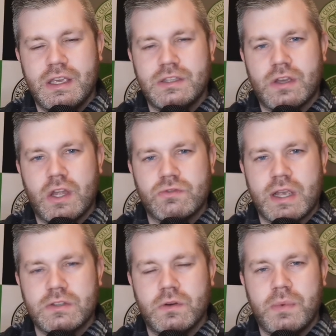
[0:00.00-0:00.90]
His
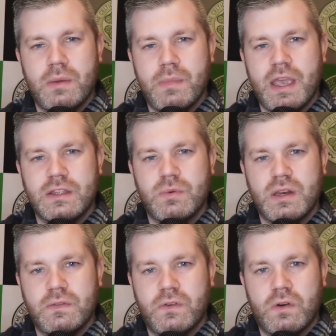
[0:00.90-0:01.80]
contract's up in May
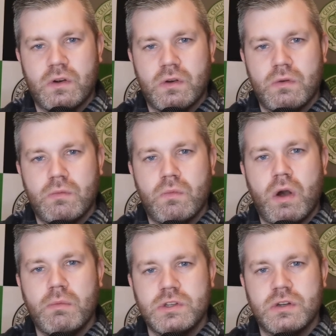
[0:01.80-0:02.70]
24.
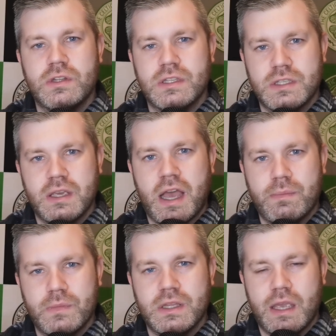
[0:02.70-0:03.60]
What would you like to see
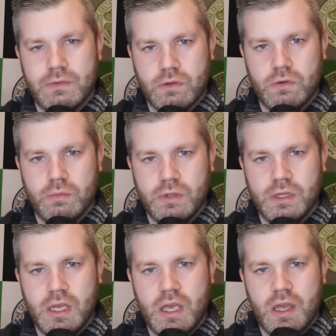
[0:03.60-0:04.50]
happen with David Turnbull?